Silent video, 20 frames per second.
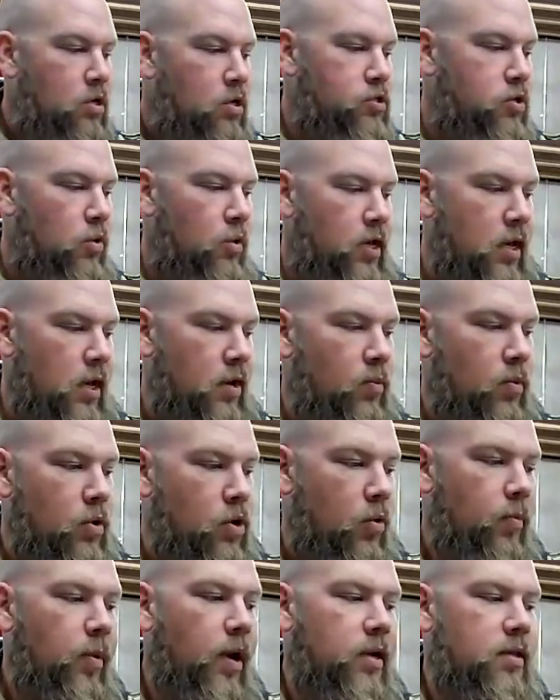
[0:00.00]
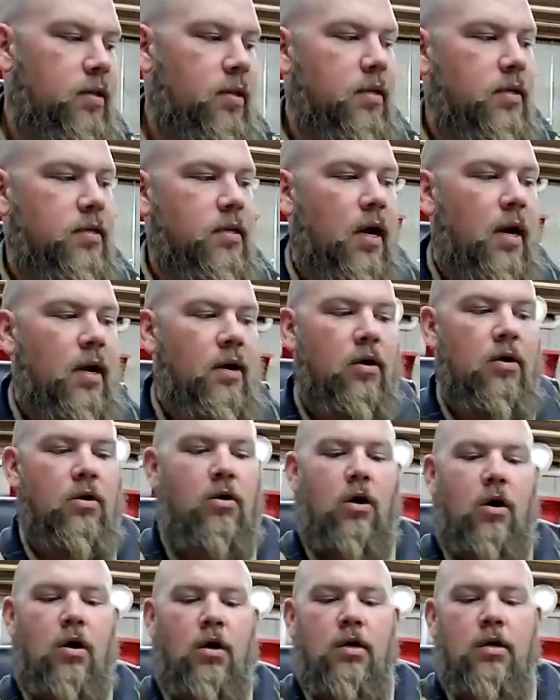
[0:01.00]
So again, we'll go back to the Tiger
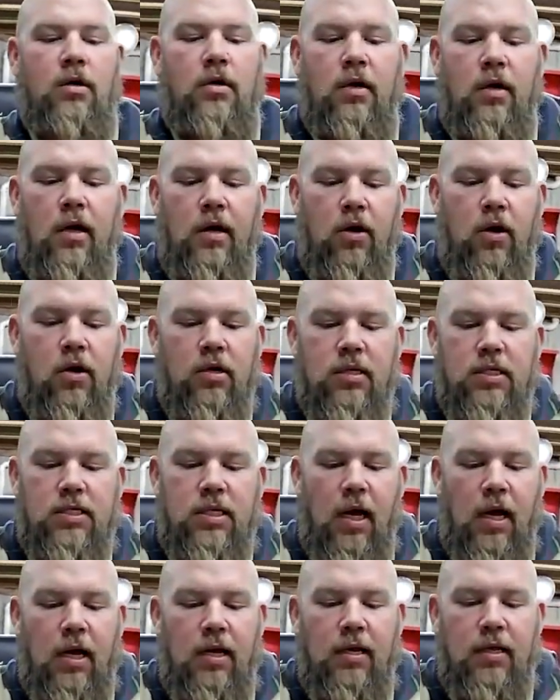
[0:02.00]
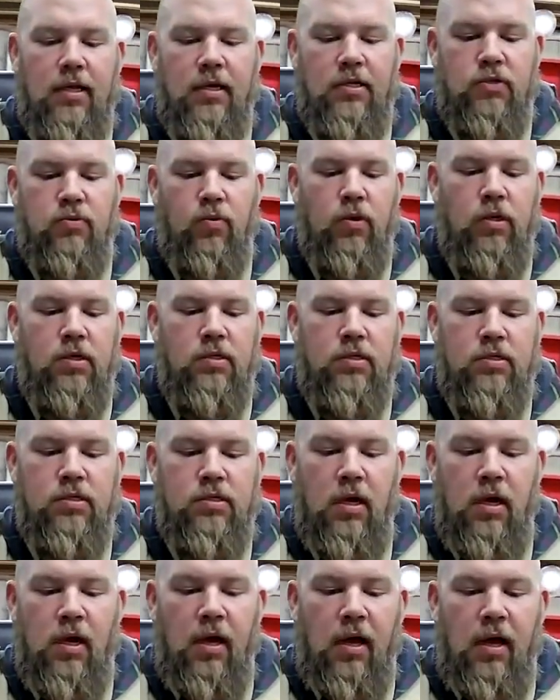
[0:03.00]
car, and our design of this was
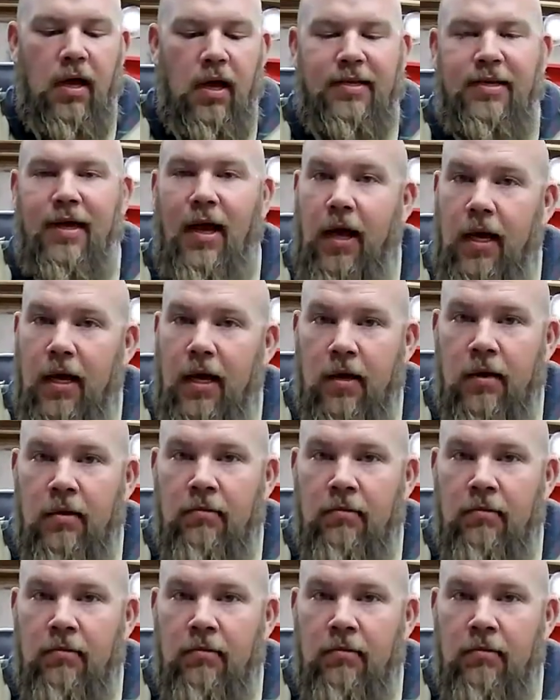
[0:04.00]
a tank.